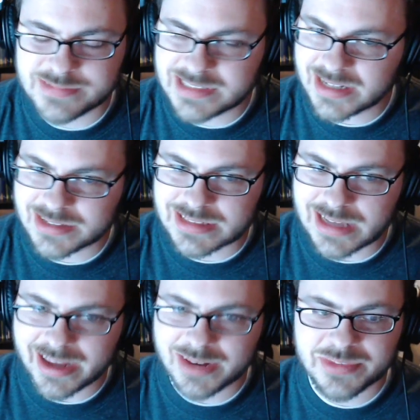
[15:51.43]
DLC
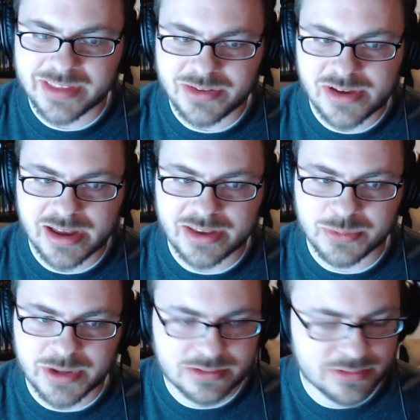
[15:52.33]
items that you got as
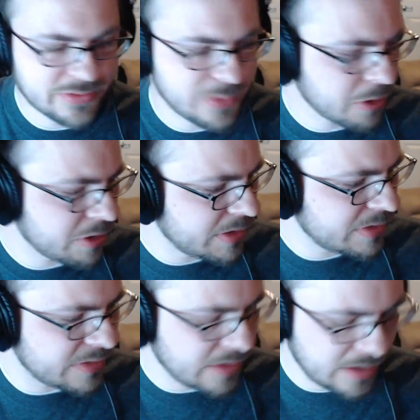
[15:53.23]
well for ordering
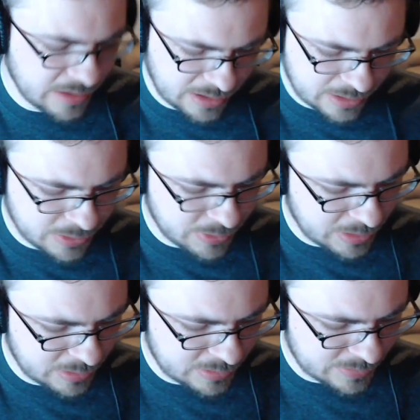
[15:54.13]
this,
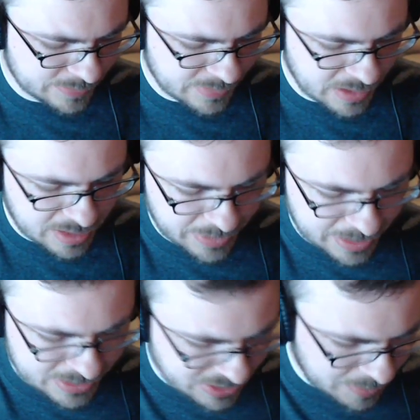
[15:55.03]
including... Well, let me
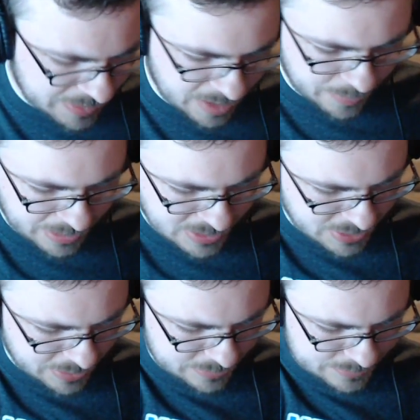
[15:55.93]
actually open that up. I can
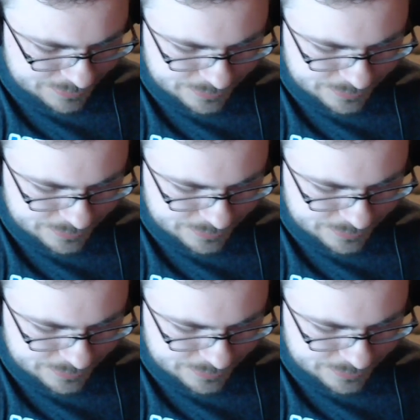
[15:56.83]
show you.